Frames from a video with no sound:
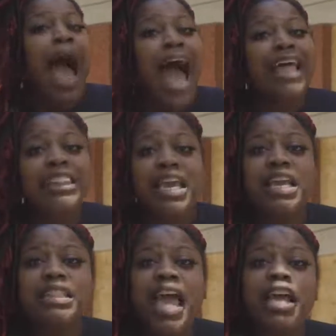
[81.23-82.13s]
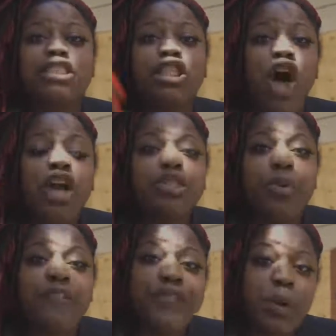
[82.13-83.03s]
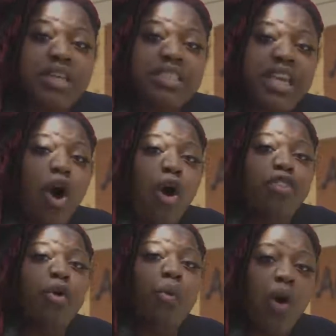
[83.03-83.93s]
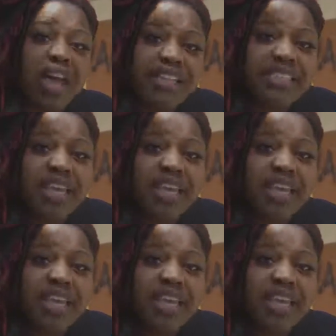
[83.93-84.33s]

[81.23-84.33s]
I think that as long as we're focusing on the what,